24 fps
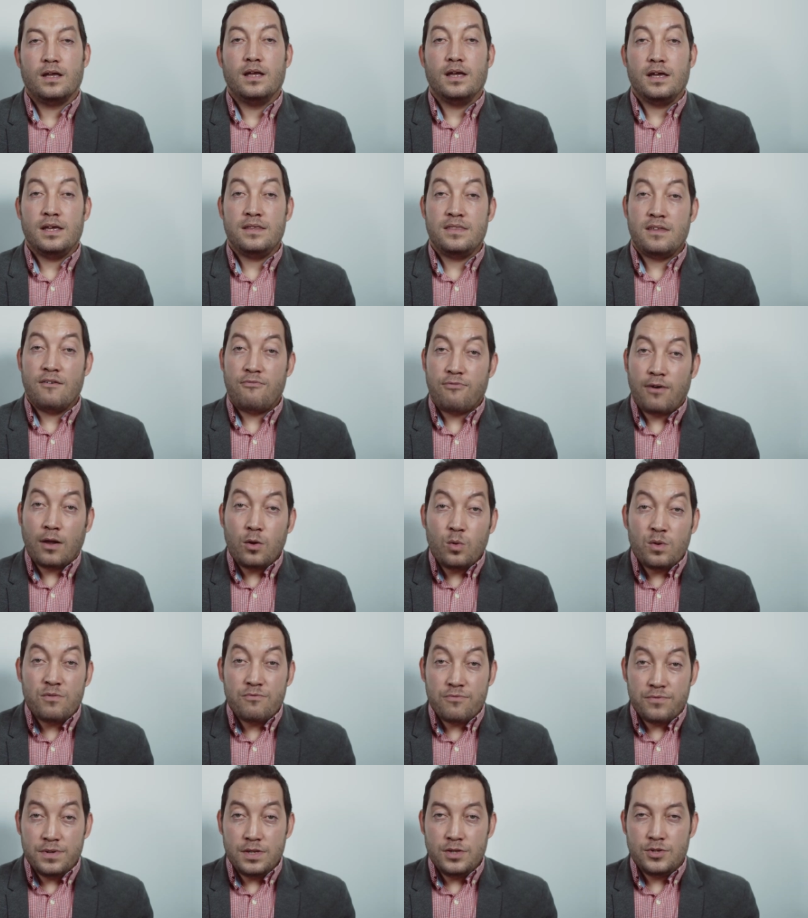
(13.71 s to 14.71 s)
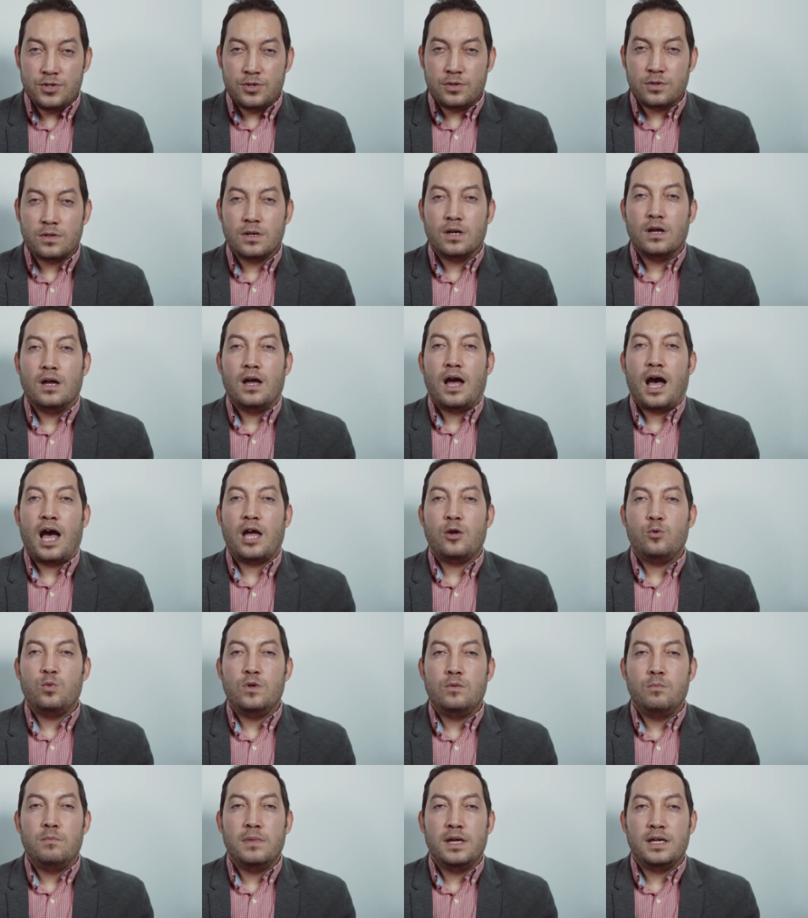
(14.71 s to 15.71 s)
In the following video, I
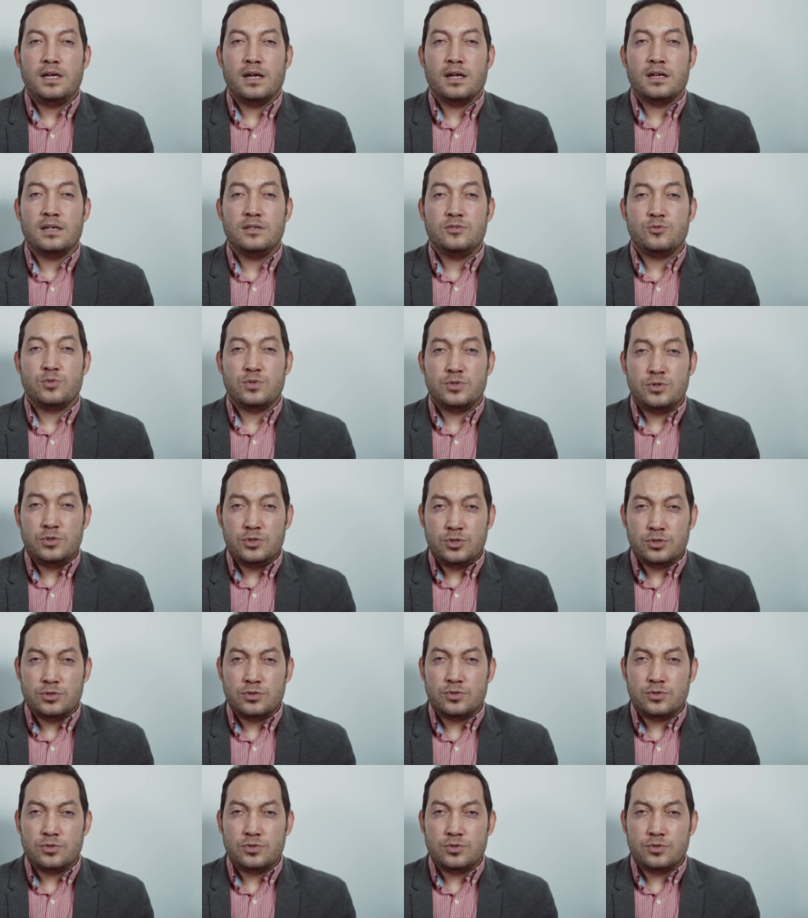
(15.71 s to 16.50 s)
will make an introduction